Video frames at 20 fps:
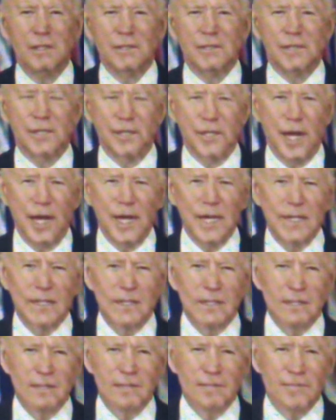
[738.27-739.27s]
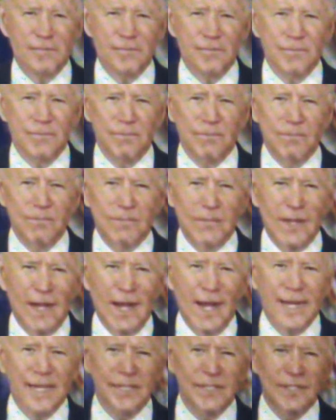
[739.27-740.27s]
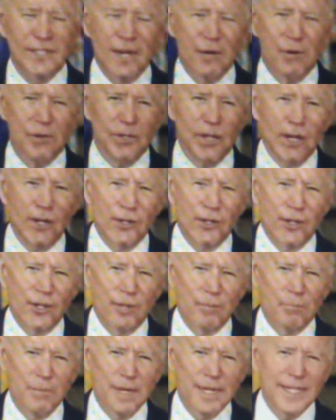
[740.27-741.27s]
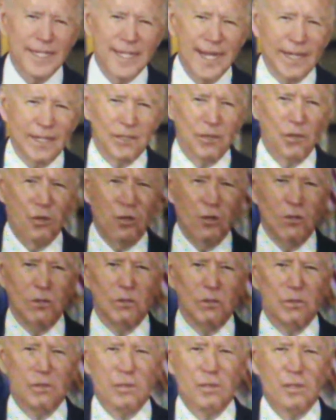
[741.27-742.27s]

Tonight, I can say we're not only going to meet that goal,